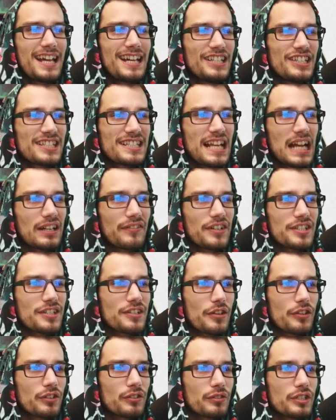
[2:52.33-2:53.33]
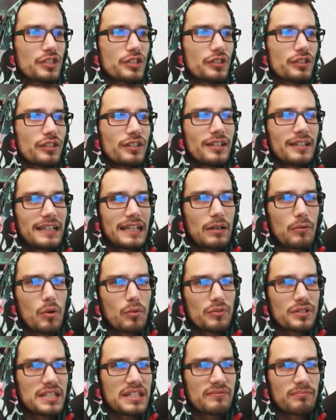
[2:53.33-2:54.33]
You can sacrifice another creature. It will
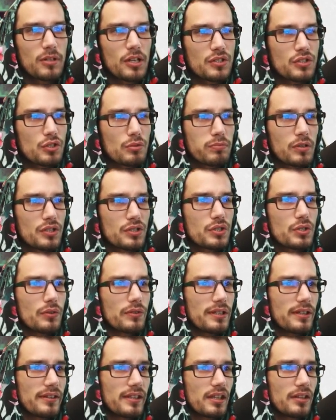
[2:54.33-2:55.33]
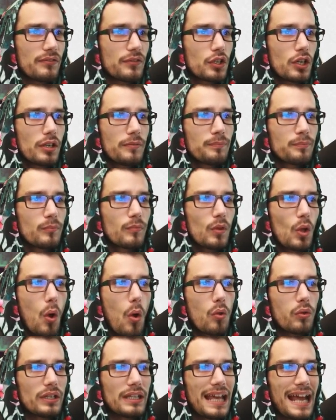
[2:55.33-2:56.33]
receive plus 2 plus 2 until the end of turn,
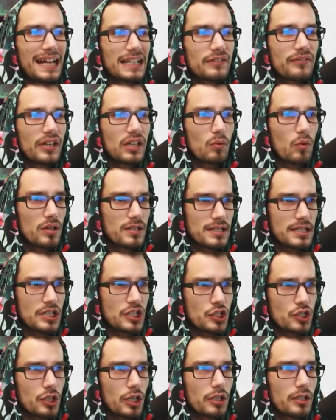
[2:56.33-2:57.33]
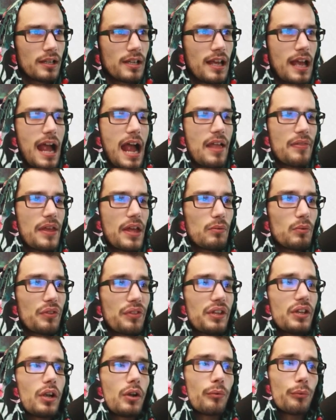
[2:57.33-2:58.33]
only activating once each turn. And then
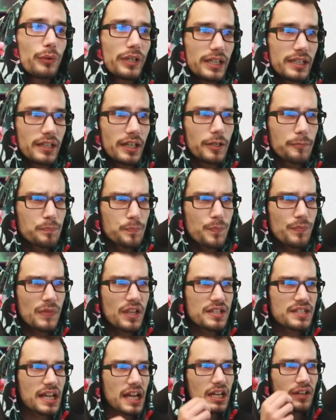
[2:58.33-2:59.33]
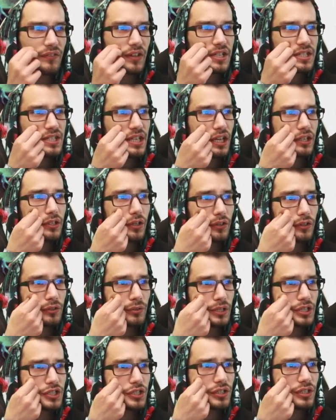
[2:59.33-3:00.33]
within Arena, sacrifice another
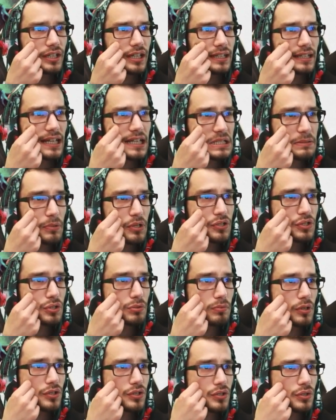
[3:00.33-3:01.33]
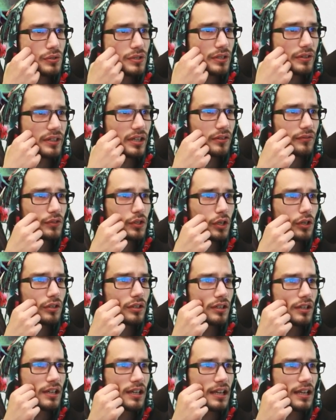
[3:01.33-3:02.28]
creature. It gains plus 2 plus 2 until the end of turn,